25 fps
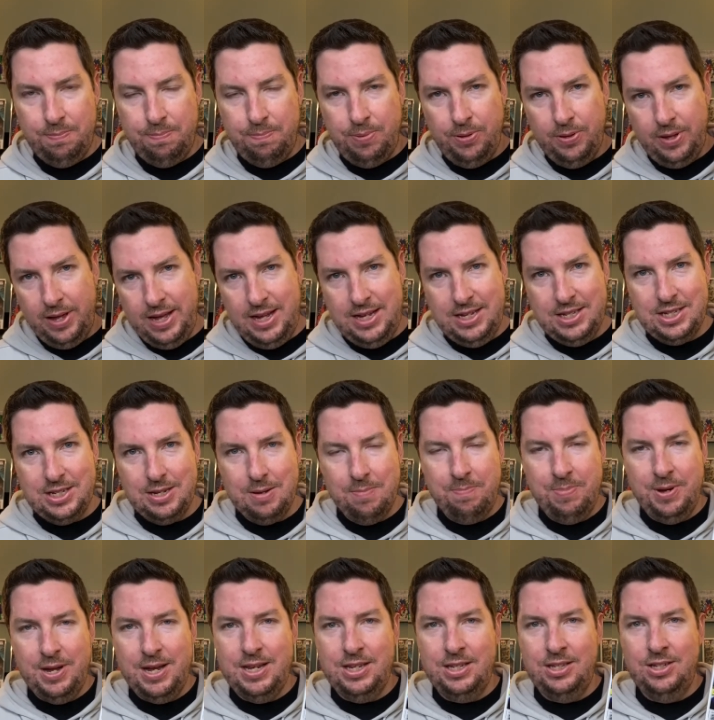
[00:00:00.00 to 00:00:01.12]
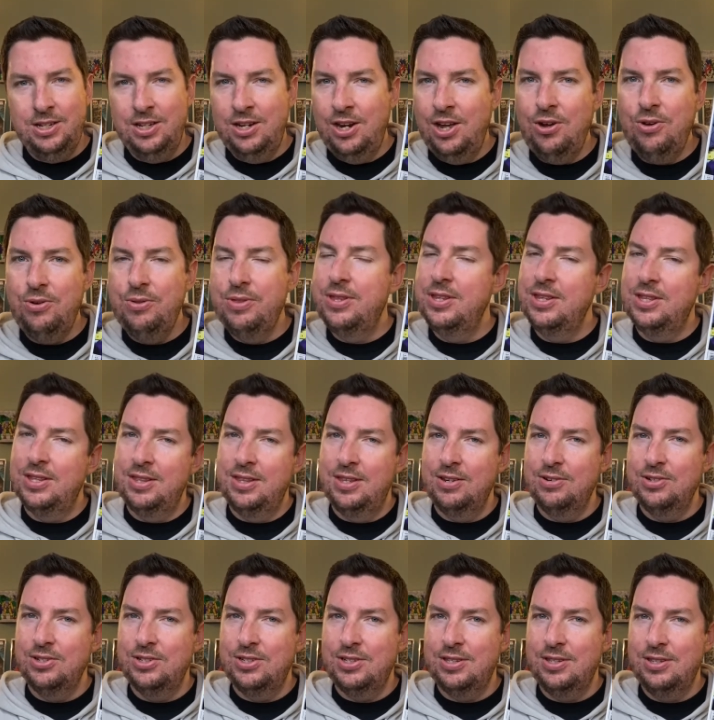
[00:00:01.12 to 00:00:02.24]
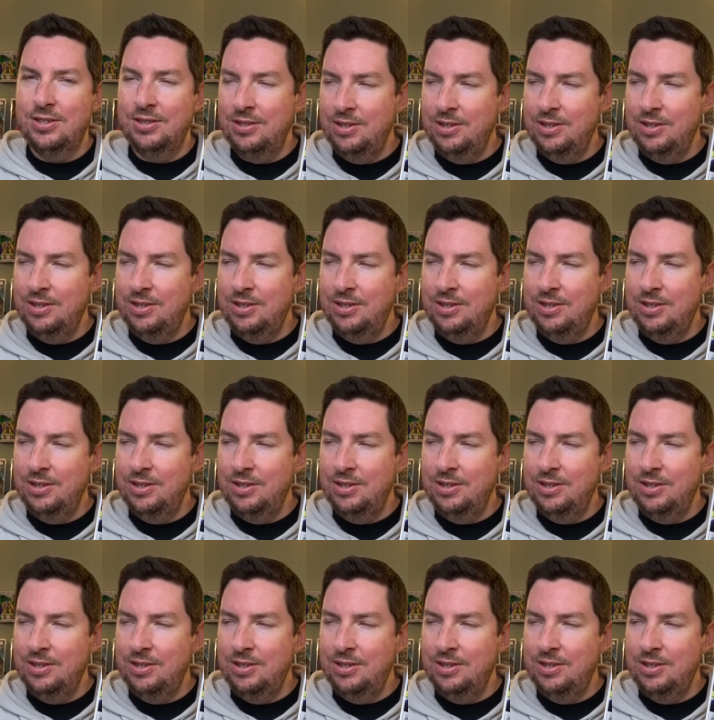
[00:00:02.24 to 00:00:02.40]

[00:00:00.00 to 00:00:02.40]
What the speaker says: place, but you know that there's...